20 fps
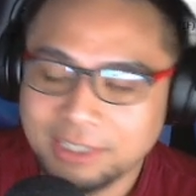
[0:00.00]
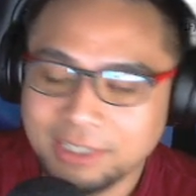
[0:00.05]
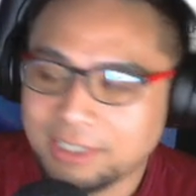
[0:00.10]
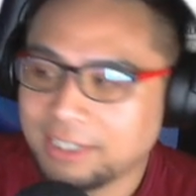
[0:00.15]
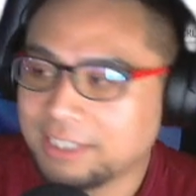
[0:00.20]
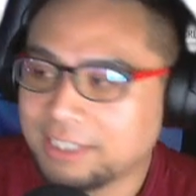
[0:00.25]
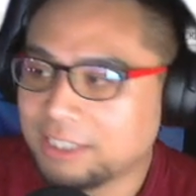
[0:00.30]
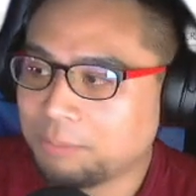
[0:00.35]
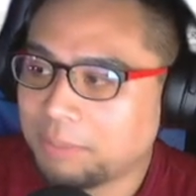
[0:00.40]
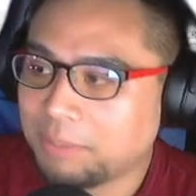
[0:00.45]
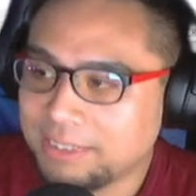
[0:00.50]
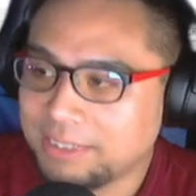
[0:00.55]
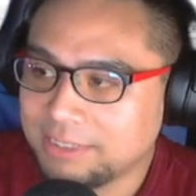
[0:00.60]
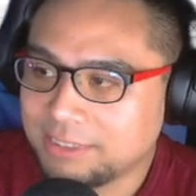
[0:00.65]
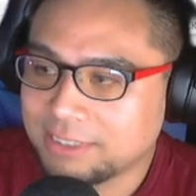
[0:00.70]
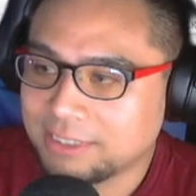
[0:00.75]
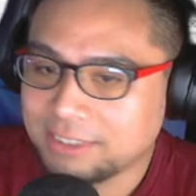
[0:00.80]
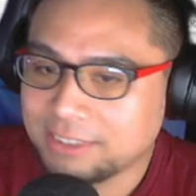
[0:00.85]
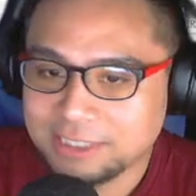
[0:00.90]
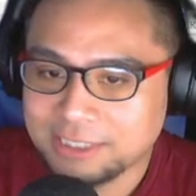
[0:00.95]
It
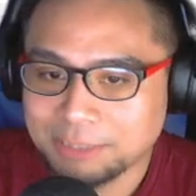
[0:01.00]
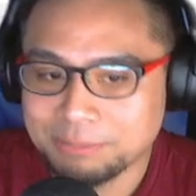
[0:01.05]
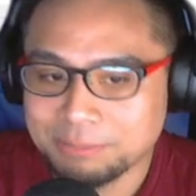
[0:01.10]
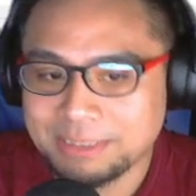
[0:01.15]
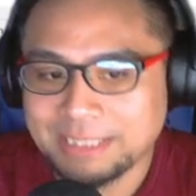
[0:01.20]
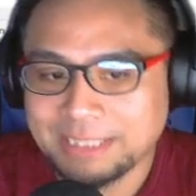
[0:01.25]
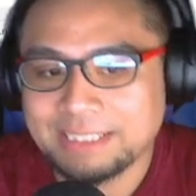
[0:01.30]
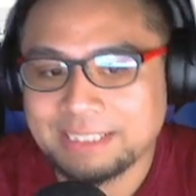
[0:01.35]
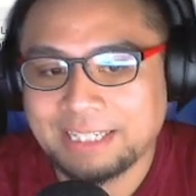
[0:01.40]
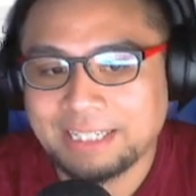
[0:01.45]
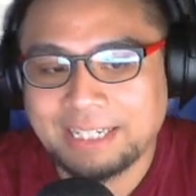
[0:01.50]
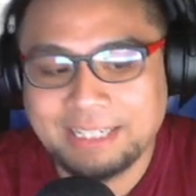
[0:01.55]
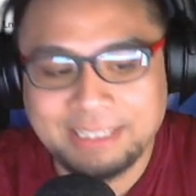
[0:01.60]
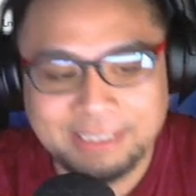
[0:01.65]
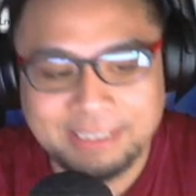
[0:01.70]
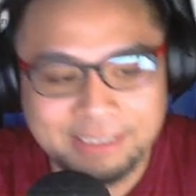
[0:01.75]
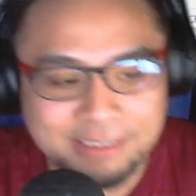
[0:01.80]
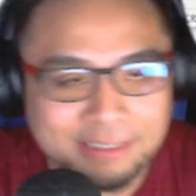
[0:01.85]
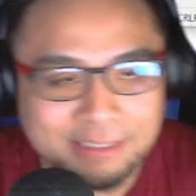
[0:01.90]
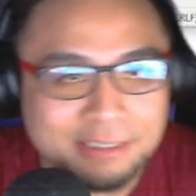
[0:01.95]
depends on the subsets it
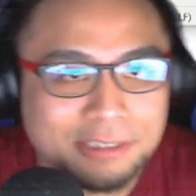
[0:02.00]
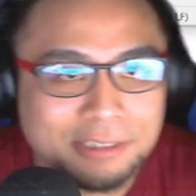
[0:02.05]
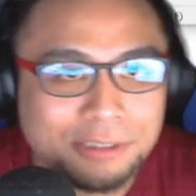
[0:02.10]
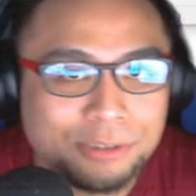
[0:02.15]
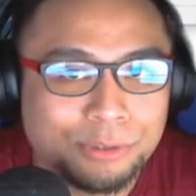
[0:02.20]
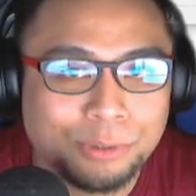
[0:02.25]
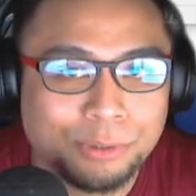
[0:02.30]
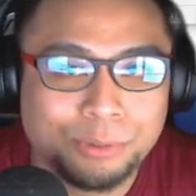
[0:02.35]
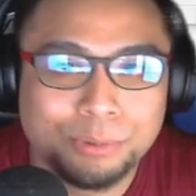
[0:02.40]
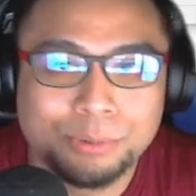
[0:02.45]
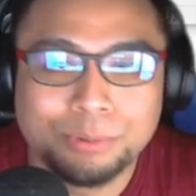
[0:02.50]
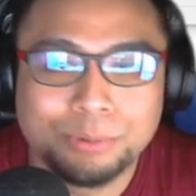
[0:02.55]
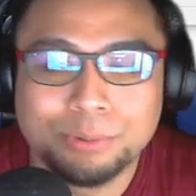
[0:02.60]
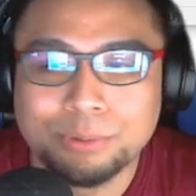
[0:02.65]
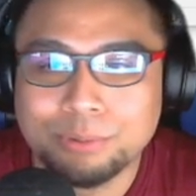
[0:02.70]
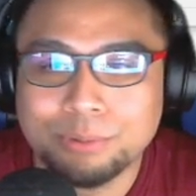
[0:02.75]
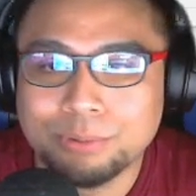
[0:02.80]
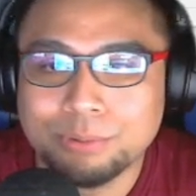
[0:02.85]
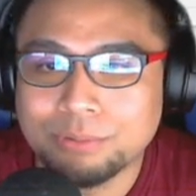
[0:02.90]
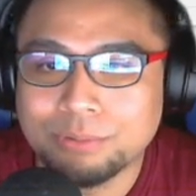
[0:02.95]
has.
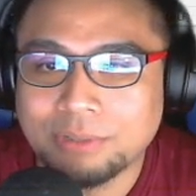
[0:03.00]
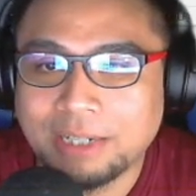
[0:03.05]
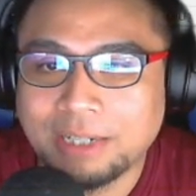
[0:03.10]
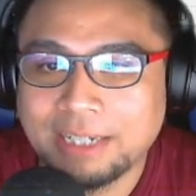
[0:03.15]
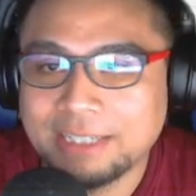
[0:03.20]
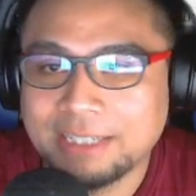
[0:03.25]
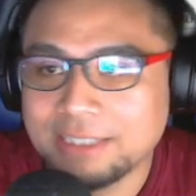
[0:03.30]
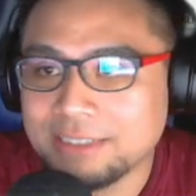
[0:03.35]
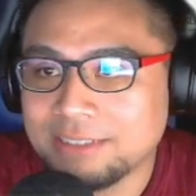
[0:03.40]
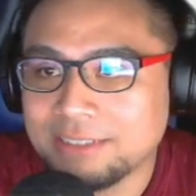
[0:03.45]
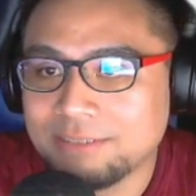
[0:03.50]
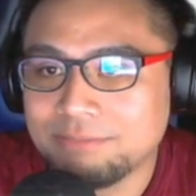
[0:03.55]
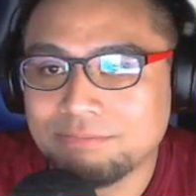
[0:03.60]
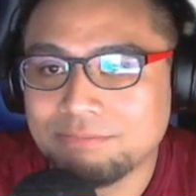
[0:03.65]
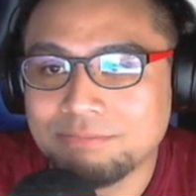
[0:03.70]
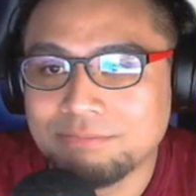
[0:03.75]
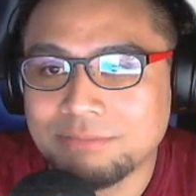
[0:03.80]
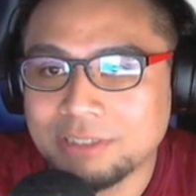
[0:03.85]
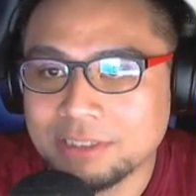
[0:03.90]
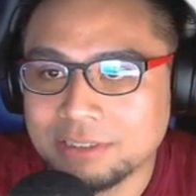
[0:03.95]
So I could
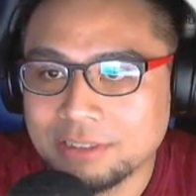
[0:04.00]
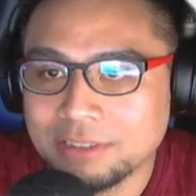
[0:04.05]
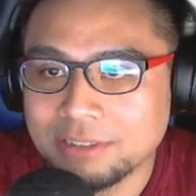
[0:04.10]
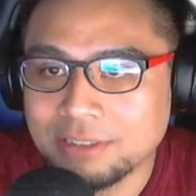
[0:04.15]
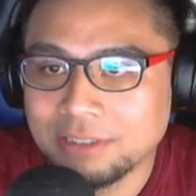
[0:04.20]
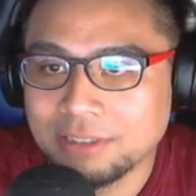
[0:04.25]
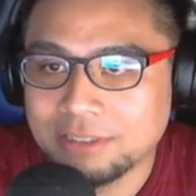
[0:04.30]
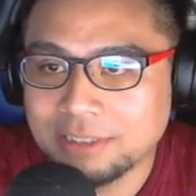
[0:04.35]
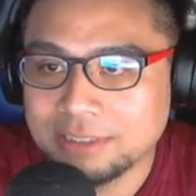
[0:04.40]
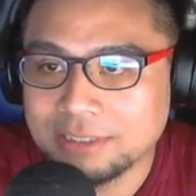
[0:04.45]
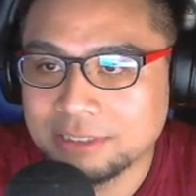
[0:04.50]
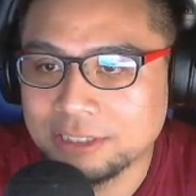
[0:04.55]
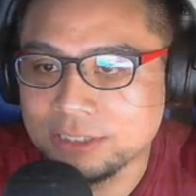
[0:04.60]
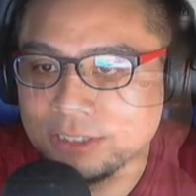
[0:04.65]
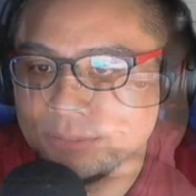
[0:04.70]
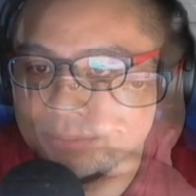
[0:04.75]
just look this up.